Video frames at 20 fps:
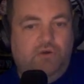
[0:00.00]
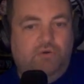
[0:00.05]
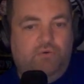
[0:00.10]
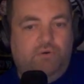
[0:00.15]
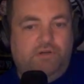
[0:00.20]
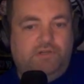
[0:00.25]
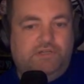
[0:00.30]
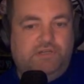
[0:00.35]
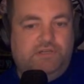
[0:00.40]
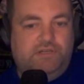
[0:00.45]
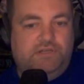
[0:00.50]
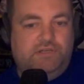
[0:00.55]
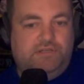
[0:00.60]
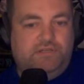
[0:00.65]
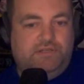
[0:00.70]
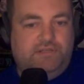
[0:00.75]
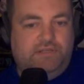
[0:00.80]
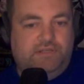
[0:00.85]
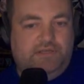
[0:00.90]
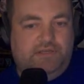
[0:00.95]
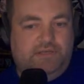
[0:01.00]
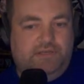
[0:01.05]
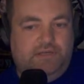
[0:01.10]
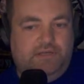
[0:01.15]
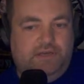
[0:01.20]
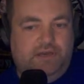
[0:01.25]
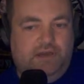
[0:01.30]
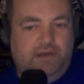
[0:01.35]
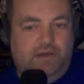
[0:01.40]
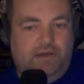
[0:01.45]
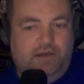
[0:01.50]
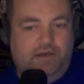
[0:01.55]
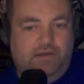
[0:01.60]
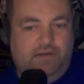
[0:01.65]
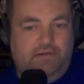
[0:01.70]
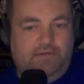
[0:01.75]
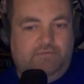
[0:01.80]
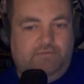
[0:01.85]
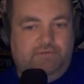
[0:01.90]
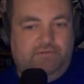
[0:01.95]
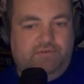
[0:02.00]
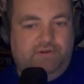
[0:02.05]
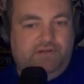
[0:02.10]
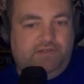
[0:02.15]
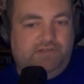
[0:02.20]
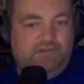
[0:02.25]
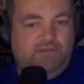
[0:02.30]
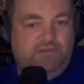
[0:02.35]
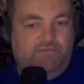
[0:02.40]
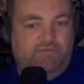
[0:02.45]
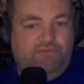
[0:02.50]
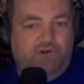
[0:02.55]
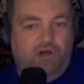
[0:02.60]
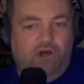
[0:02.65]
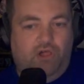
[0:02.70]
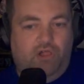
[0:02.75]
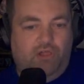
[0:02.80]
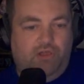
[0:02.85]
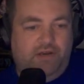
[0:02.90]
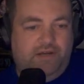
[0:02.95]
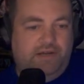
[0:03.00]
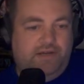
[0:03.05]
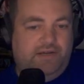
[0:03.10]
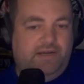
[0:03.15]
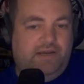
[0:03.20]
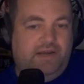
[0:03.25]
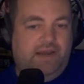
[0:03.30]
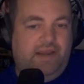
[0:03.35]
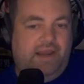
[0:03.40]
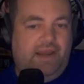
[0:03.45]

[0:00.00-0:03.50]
which is the Revenge of the Fallen